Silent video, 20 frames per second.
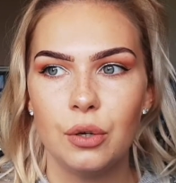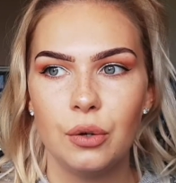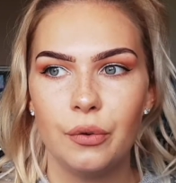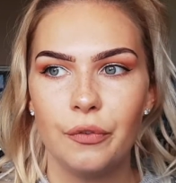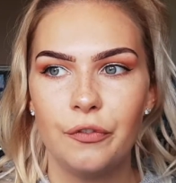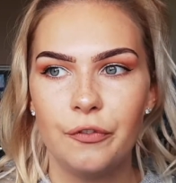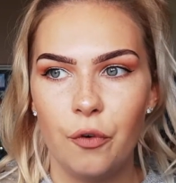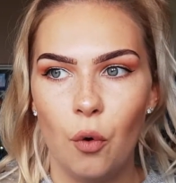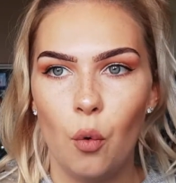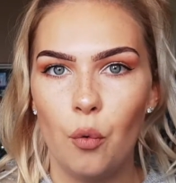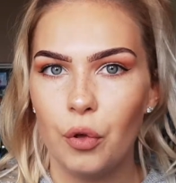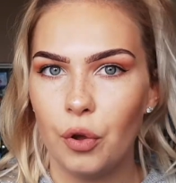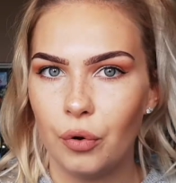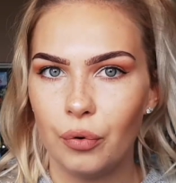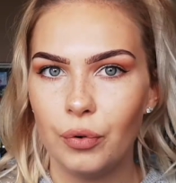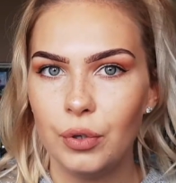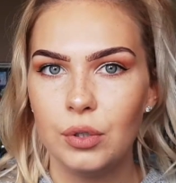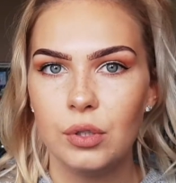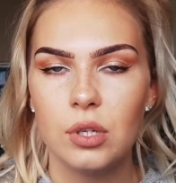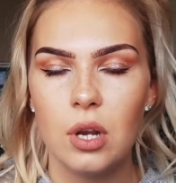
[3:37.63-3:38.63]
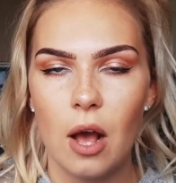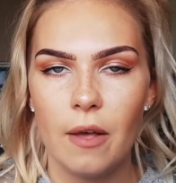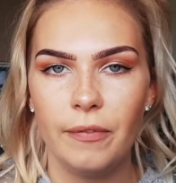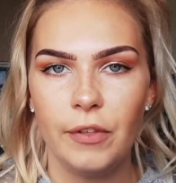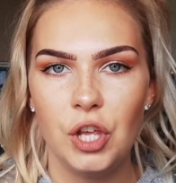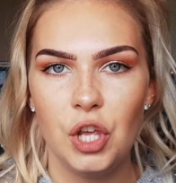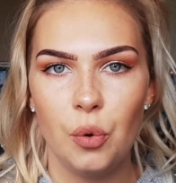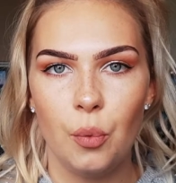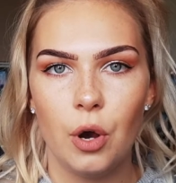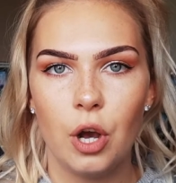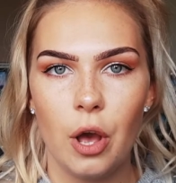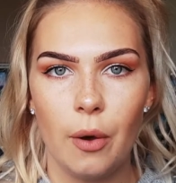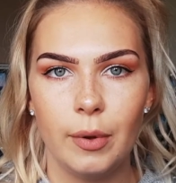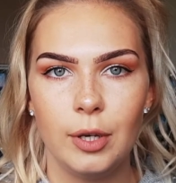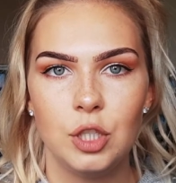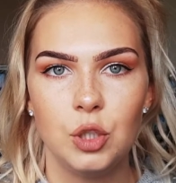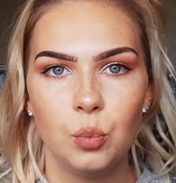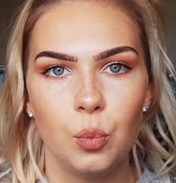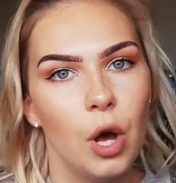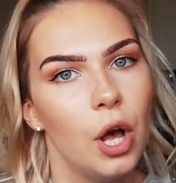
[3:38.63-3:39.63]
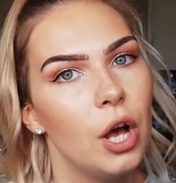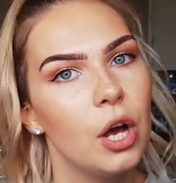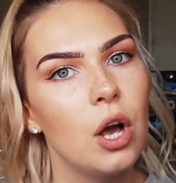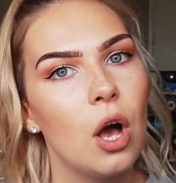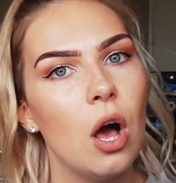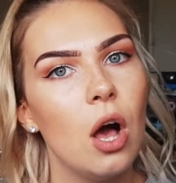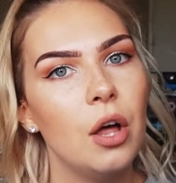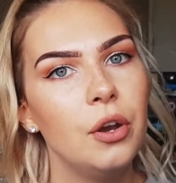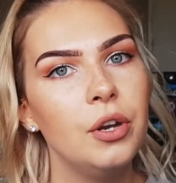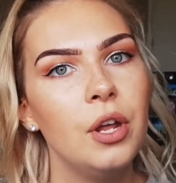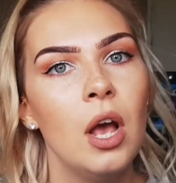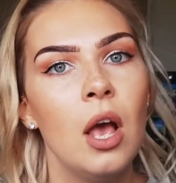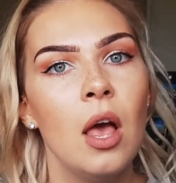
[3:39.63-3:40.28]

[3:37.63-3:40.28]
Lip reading: for the cruise line that you are going to work on.